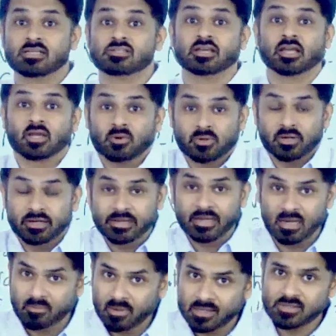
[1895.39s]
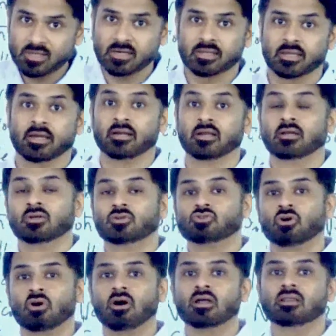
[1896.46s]
Security dilemmas are there.
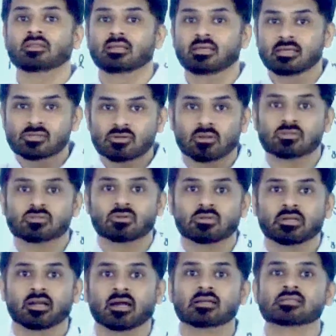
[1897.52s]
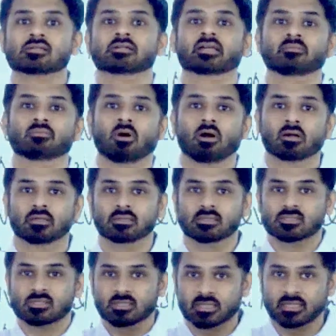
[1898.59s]
So on these also there are certain
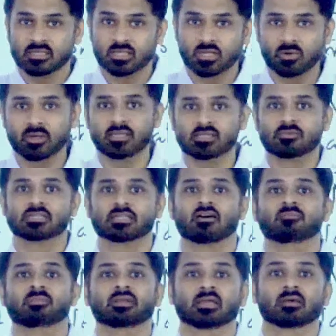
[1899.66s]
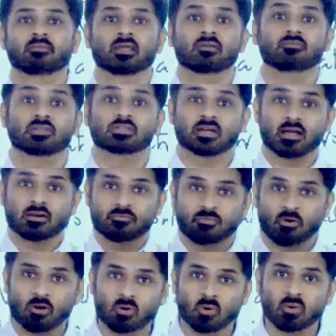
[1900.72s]
models, certain theories which have been given, which are
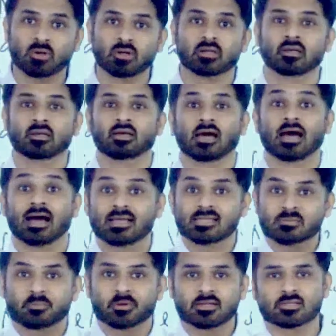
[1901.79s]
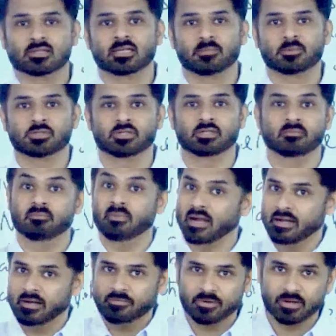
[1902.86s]
followed as prescription by
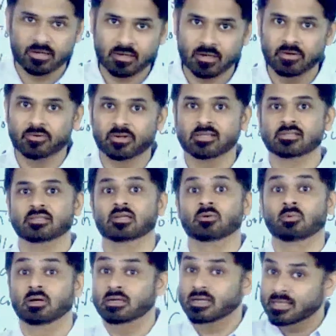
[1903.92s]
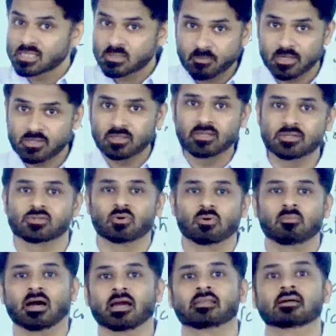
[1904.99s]
different countries in the world, and especially so
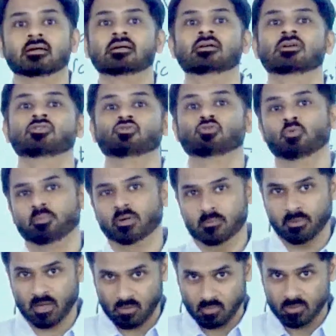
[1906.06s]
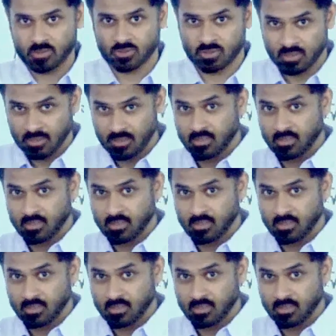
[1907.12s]
by the superpowers.